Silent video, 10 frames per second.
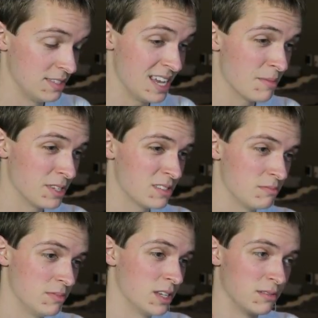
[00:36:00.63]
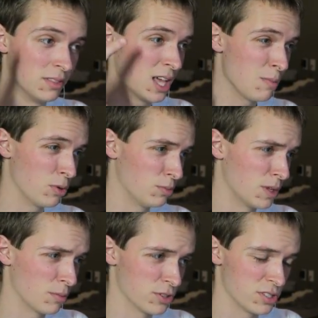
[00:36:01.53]
Damn, the light bulb
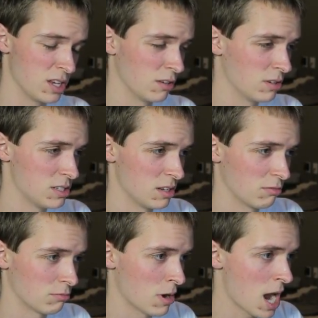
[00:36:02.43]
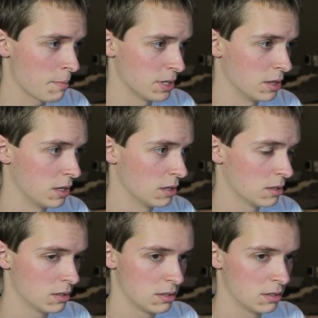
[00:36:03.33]
numbers increasing rapidly.